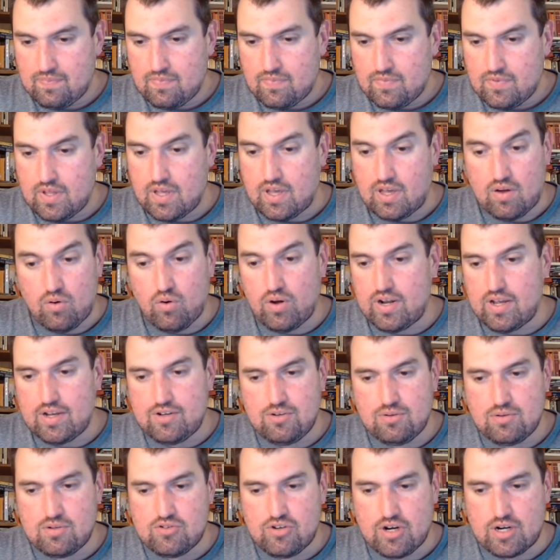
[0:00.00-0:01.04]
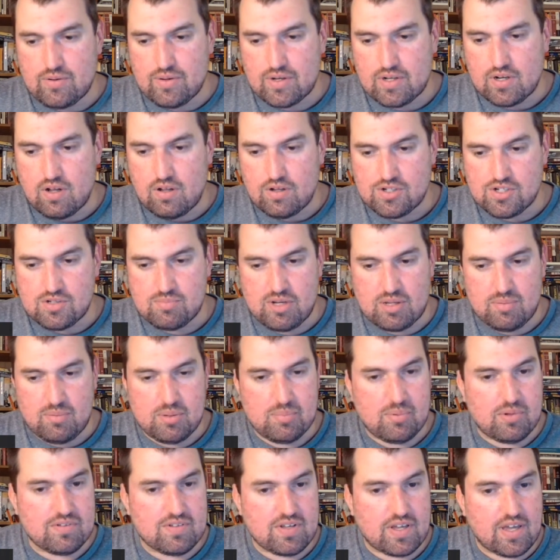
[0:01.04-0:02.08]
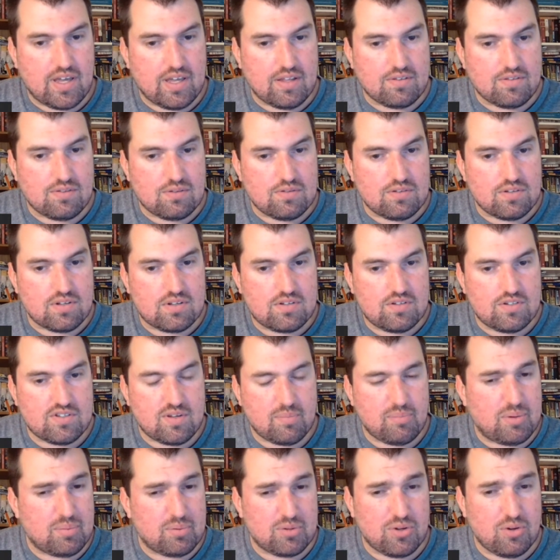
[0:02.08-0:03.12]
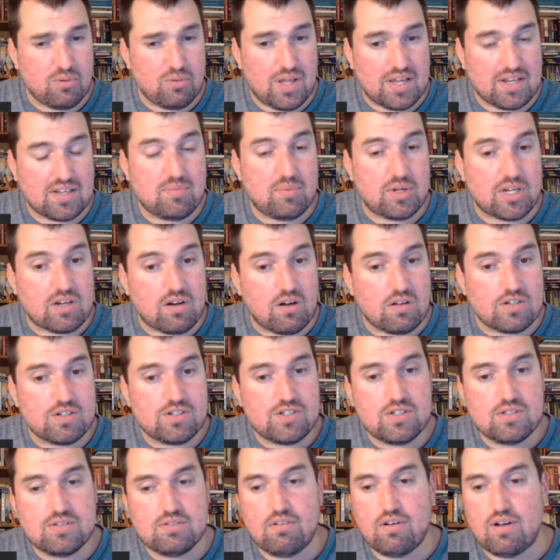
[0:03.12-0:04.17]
Yeah, when I do try to acknowledge as many people as I can, Susan. Some people don't like to be acknowledged.